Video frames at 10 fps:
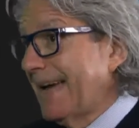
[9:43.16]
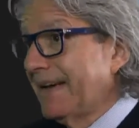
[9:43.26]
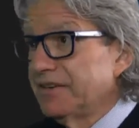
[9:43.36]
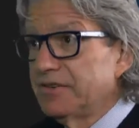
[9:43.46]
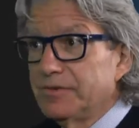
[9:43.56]

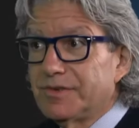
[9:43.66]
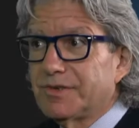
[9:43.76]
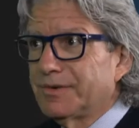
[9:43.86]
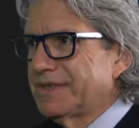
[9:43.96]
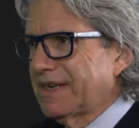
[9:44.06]

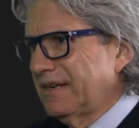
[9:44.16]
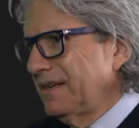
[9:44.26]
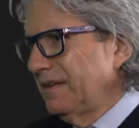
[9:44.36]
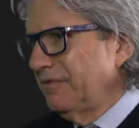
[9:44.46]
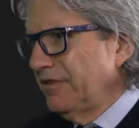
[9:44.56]
attitudes towards how
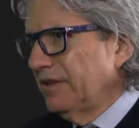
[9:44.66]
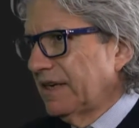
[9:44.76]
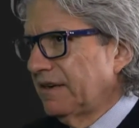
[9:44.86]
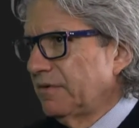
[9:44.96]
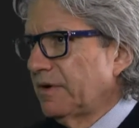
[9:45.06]
do they feel,
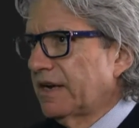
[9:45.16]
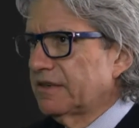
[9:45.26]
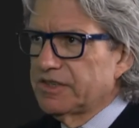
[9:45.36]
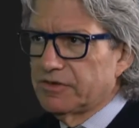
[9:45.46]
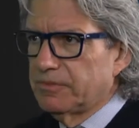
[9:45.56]
how do they
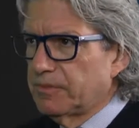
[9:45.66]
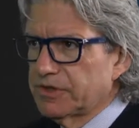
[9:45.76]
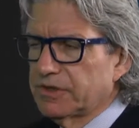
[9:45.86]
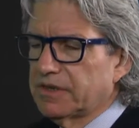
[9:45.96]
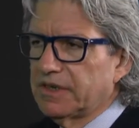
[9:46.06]
react, is there an
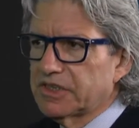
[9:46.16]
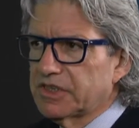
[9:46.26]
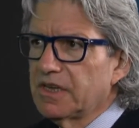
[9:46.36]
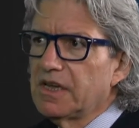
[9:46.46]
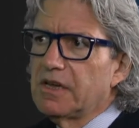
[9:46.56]
emotional
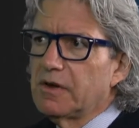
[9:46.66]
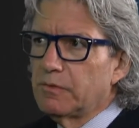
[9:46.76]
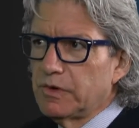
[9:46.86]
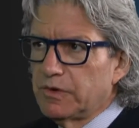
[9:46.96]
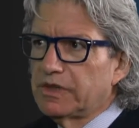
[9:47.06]
connection?
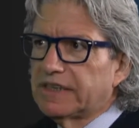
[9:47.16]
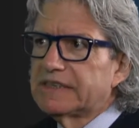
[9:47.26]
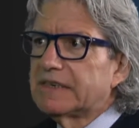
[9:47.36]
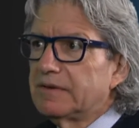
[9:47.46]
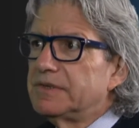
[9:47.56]
We
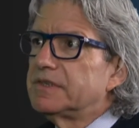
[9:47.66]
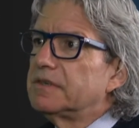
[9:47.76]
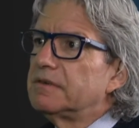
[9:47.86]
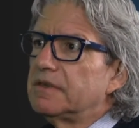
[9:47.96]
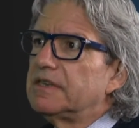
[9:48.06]
realized that he was
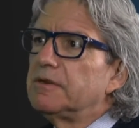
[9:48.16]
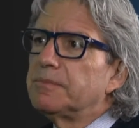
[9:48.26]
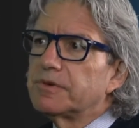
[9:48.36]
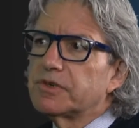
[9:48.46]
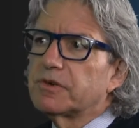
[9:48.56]
in
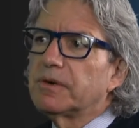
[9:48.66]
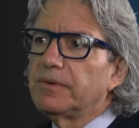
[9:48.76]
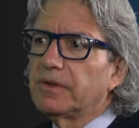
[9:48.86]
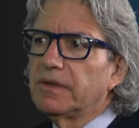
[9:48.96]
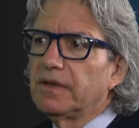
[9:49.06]
deeper
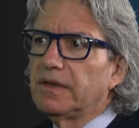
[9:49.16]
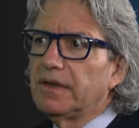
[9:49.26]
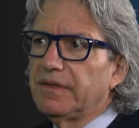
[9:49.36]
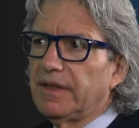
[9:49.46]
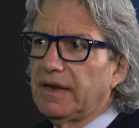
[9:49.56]
trouble
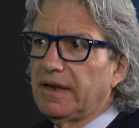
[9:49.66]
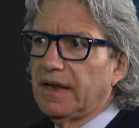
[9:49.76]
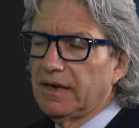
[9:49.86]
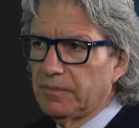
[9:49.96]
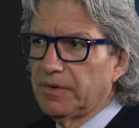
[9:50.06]
than
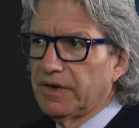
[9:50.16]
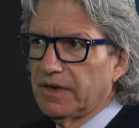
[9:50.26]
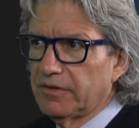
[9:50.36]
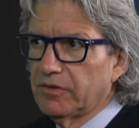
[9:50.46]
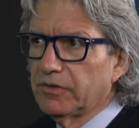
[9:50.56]
anybody
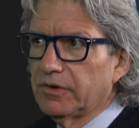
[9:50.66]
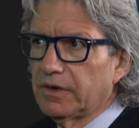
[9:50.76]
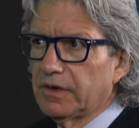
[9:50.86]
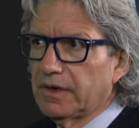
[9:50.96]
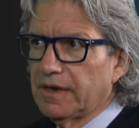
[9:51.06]
had
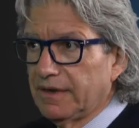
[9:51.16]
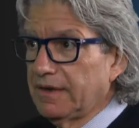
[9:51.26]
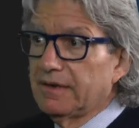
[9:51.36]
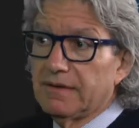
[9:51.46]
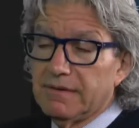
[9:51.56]
thought, and
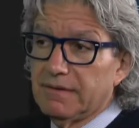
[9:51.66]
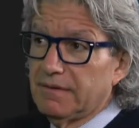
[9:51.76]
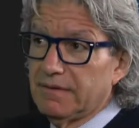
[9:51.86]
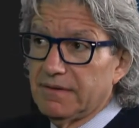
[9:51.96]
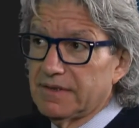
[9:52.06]
that
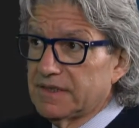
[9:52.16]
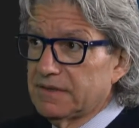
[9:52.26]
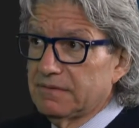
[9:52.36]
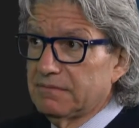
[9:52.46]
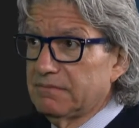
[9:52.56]

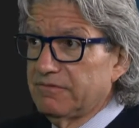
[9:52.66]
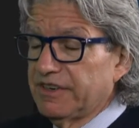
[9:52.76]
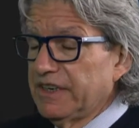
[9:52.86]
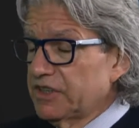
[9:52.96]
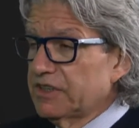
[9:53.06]
this
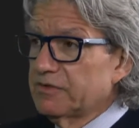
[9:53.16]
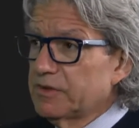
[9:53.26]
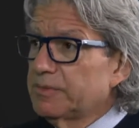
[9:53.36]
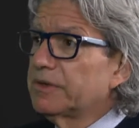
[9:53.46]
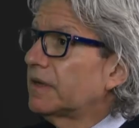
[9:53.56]
financial house
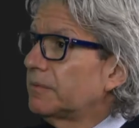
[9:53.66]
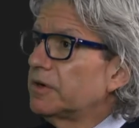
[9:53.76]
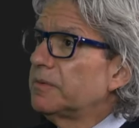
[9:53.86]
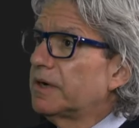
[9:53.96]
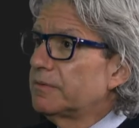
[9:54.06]
was putting a lot of
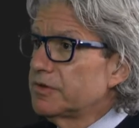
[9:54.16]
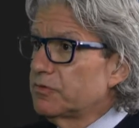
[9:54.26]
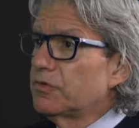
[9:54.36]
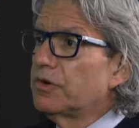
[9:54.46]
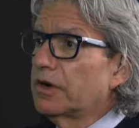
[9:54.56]
money behind him was
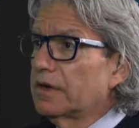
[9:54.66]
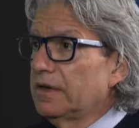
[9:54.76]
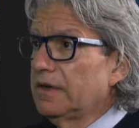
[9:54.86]
wrong.